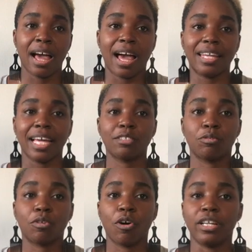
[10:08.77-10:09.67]
I like to
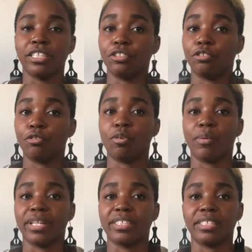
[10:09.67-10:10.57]
call it Joke
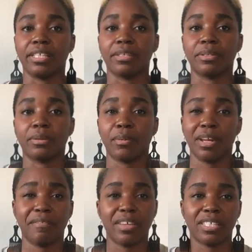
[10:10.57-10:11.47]
Wednesday. When
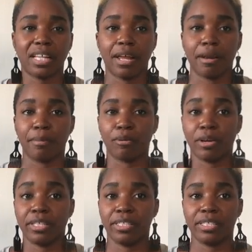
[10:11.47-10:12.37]
I first started
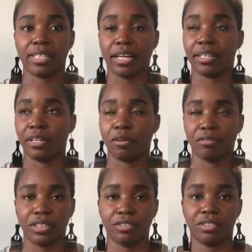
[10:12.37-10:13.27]
employing this technique
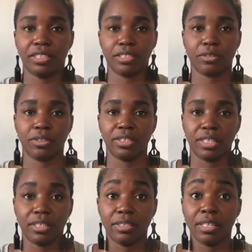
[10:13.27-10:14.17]
of generating content,